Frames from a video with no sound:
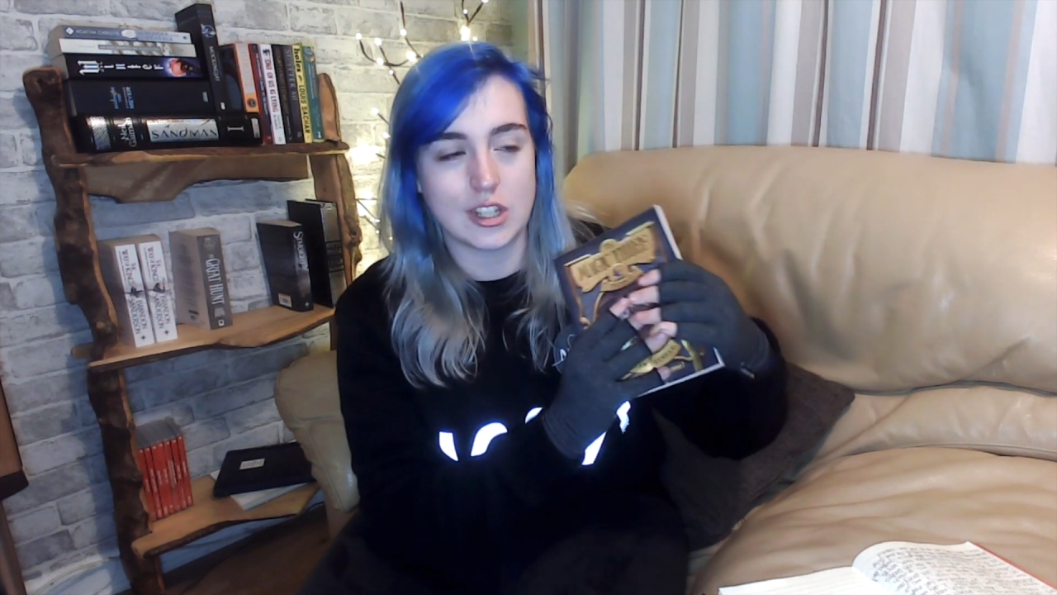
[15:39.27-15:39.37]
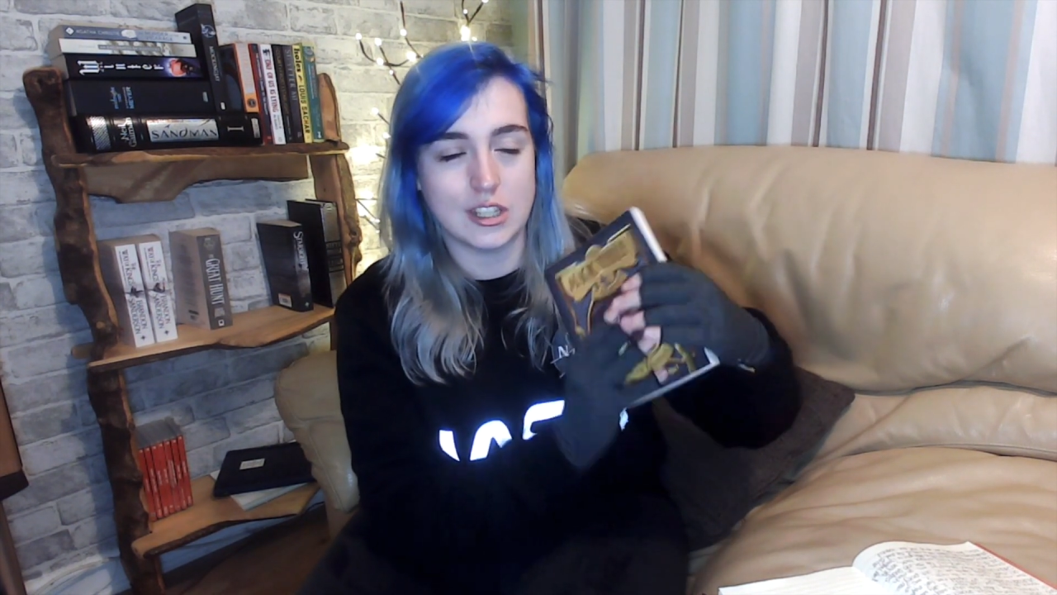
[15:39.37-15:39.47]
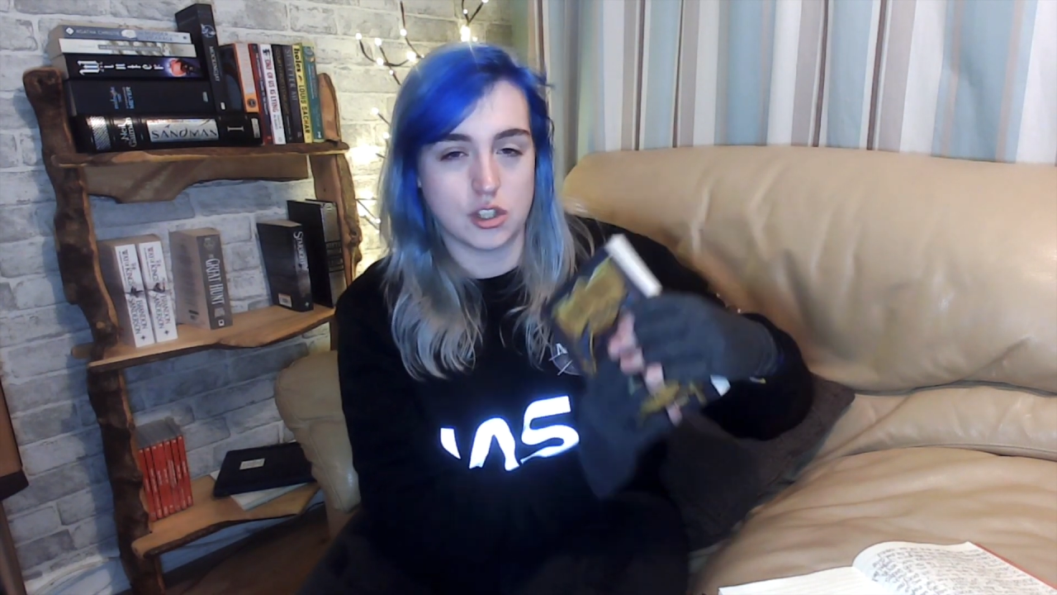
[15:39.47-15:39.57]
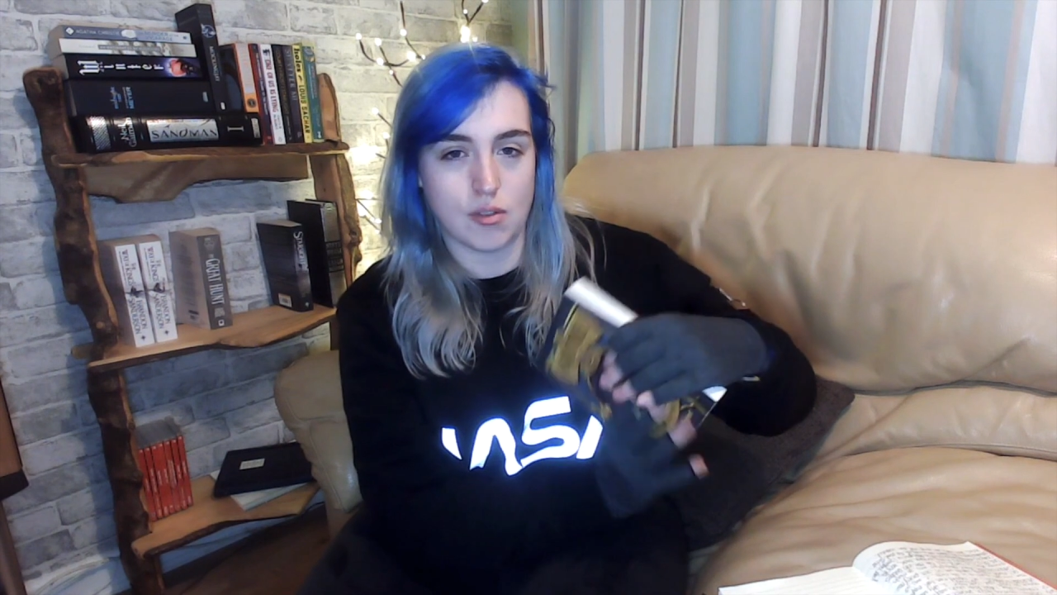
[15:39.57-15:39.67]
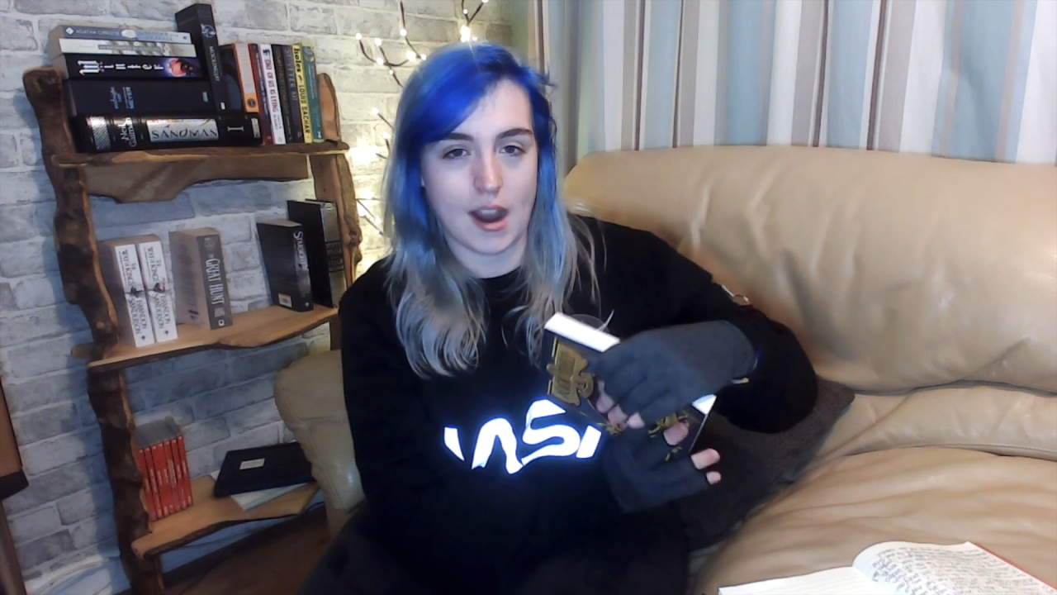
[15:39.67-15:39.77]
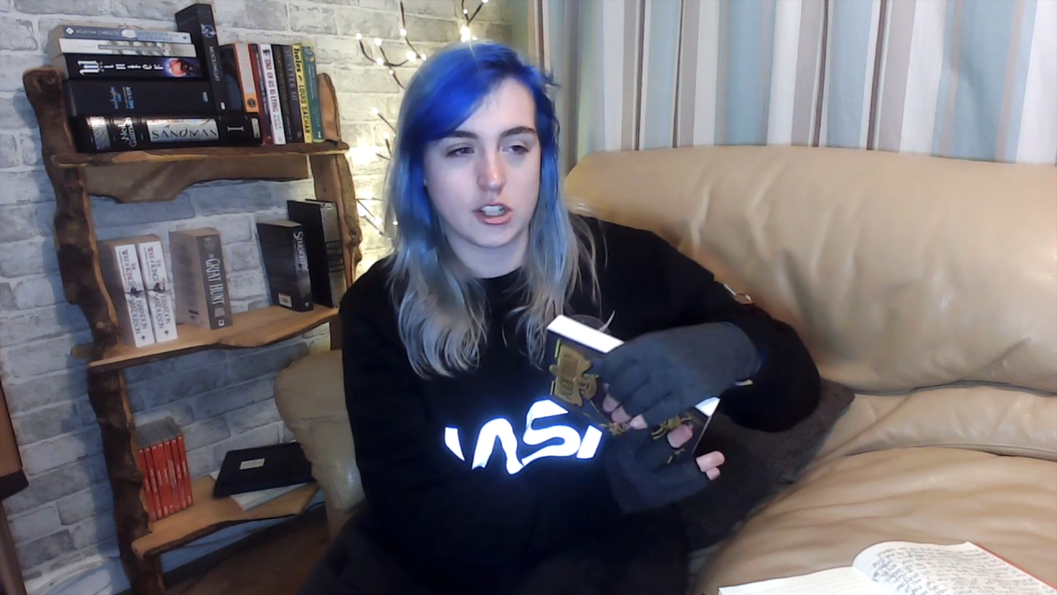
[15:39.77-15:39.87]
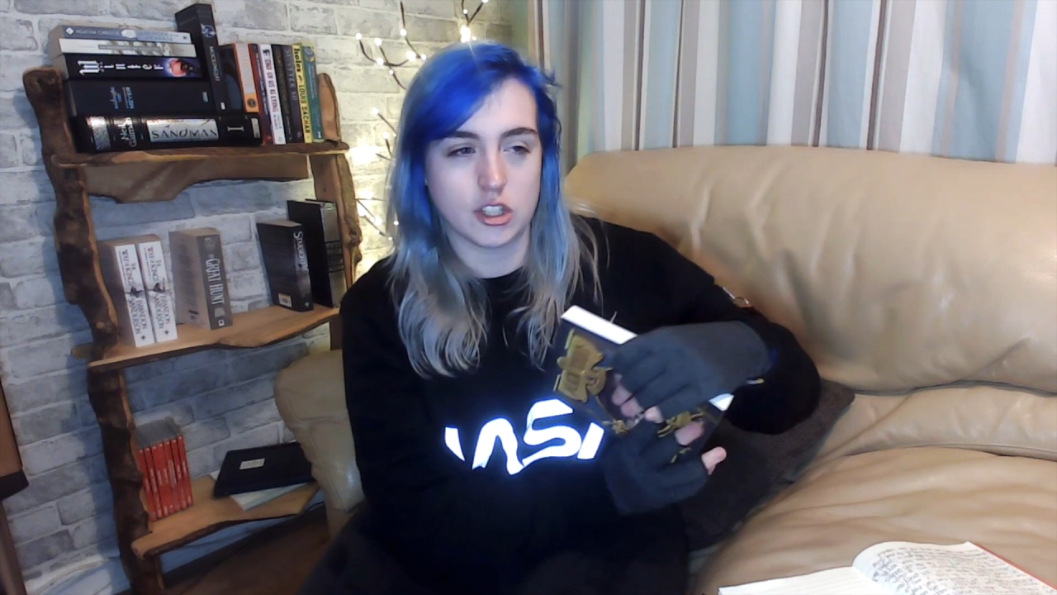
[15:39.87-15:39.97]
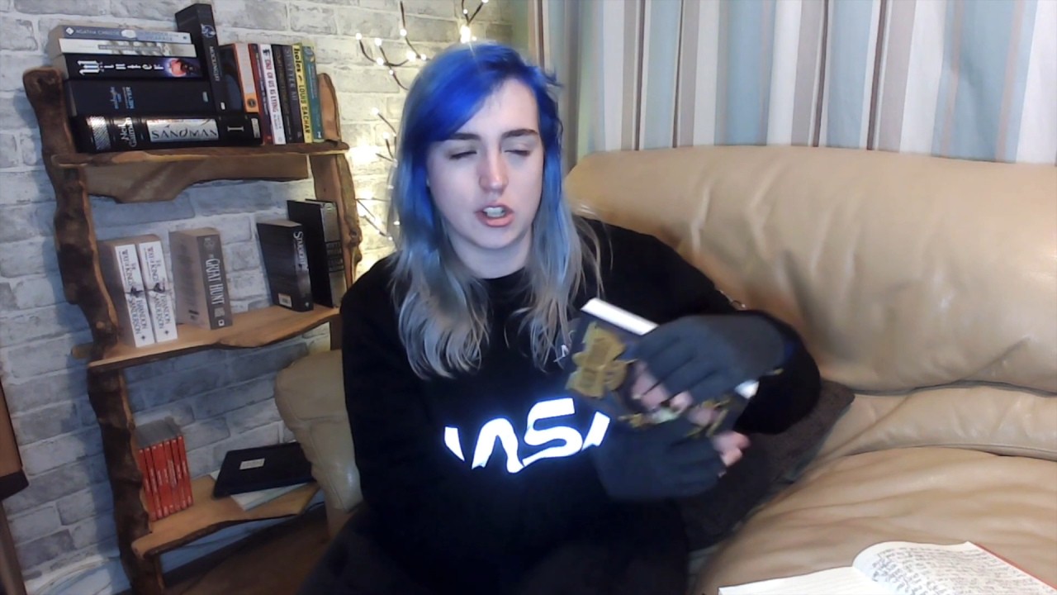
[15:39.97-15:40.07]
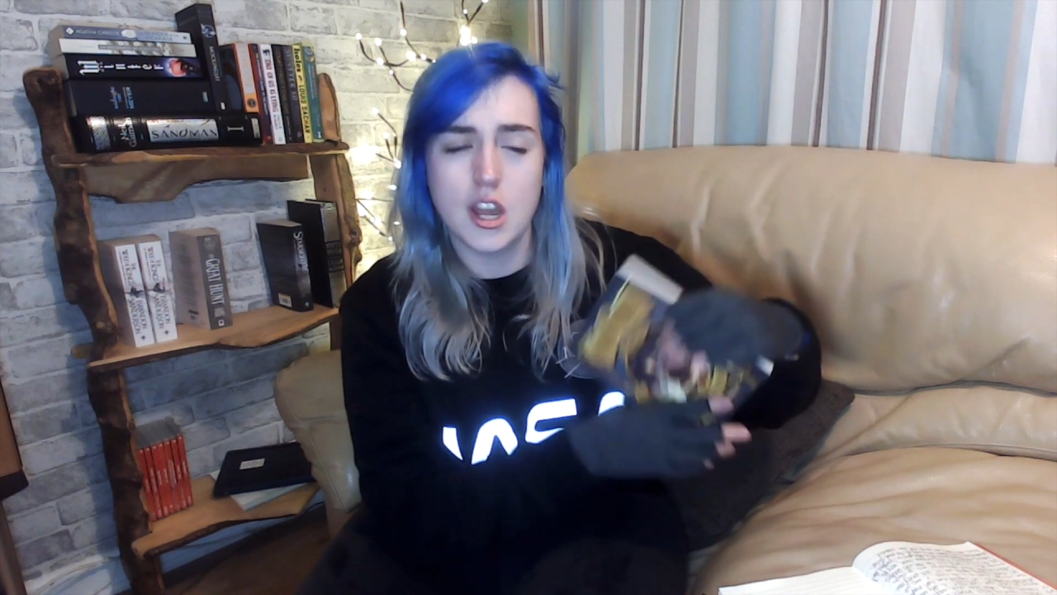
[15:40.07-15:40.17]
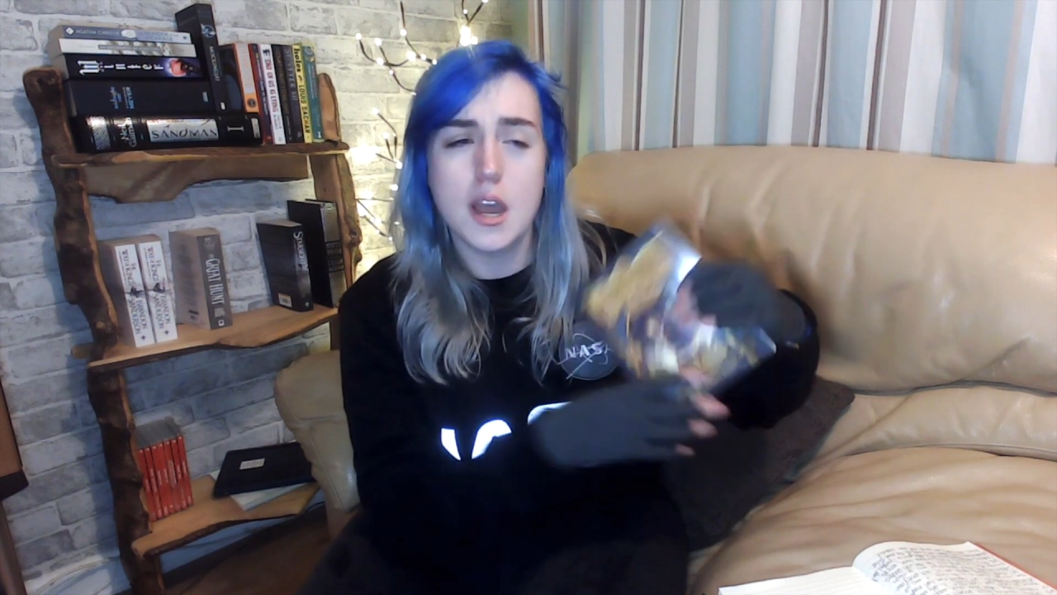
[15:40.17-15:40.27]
interaction.